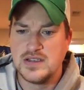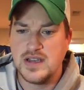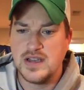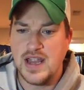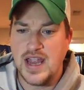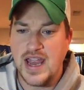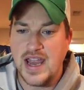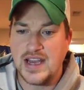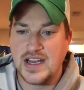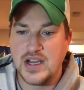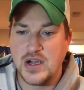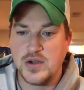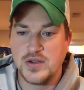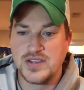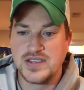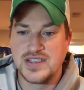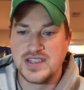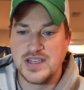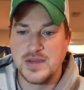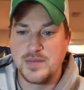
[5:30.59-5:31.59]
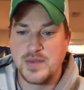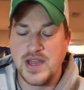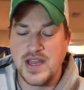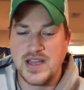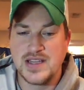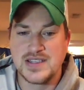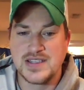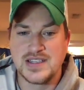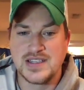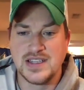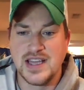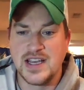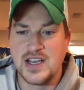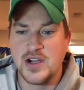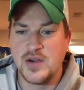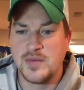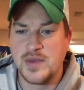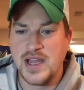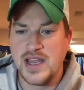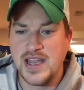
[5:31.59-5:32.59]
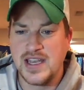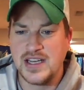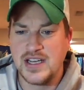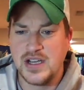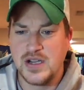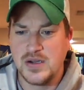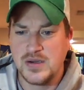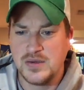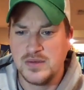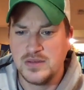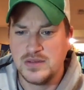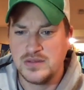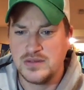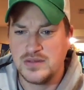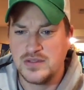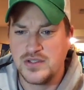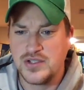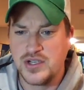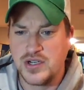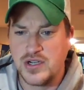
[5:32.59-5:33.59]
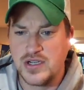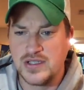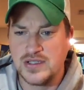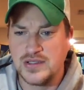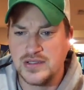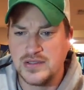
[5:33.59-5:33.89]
Ego sleep pants. Lego my ego. Sean.